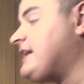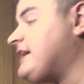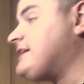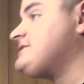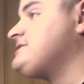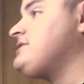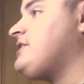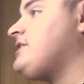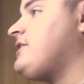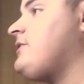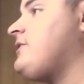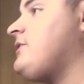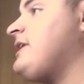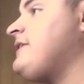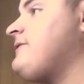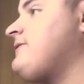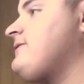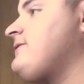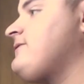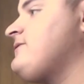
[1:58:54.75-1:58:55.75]
Yes, so
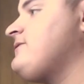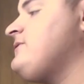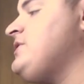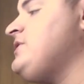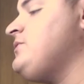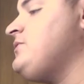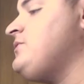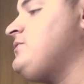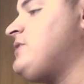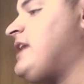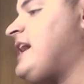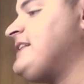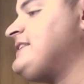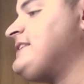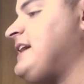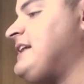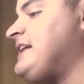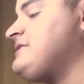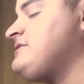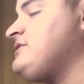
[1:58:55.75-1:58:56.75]
if you had
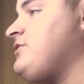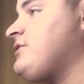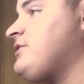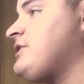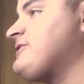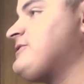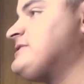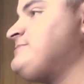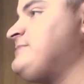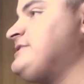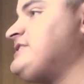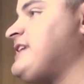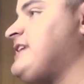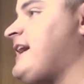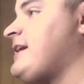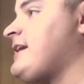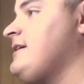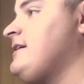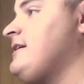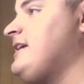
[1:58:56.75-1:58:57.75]
to do a charisma
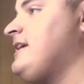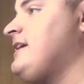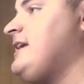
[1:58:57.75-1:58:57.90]
check,